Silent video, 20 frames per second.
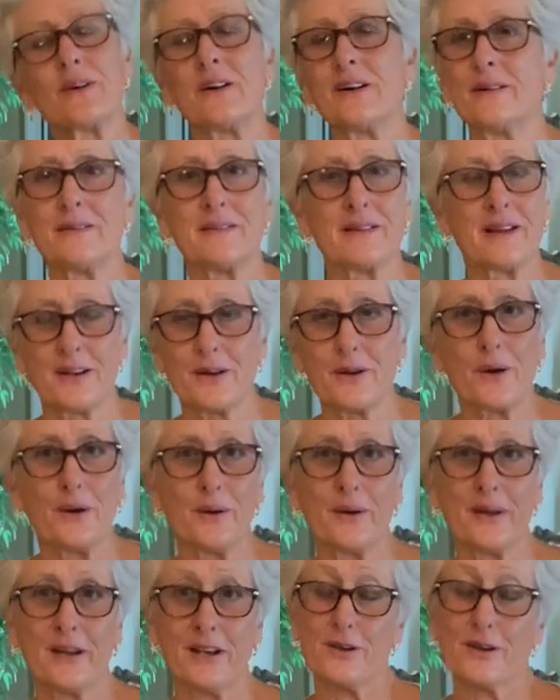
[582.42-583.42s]
home, in your,
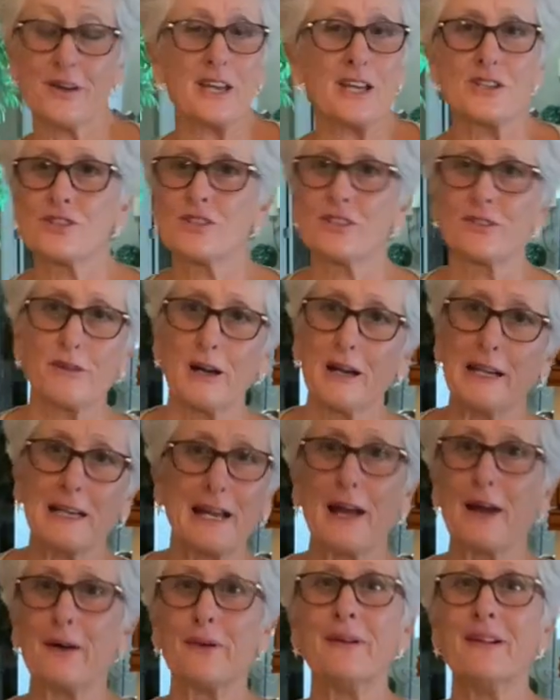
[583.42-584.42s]
in your kitchen right
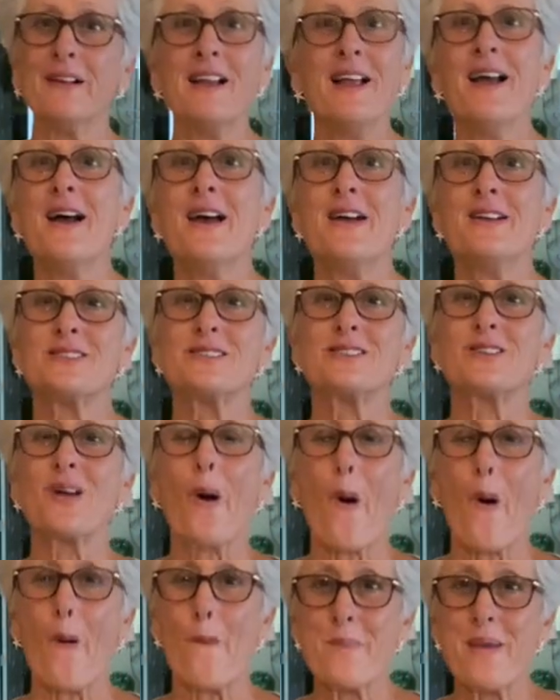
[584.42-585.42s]
now.
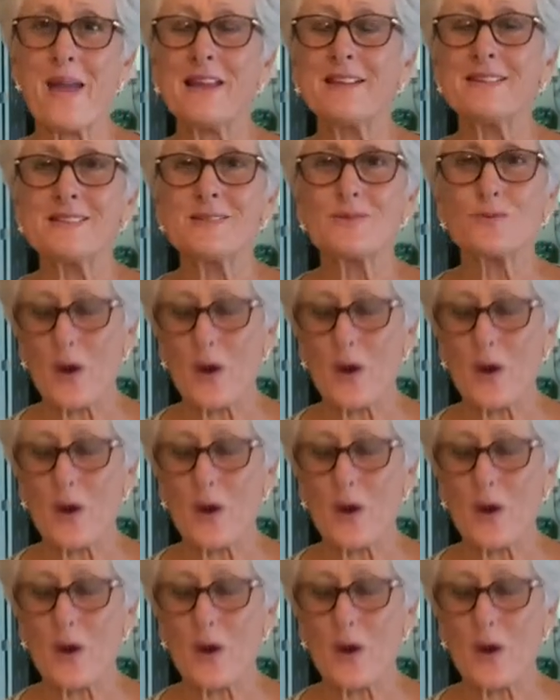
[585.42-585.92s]
So make this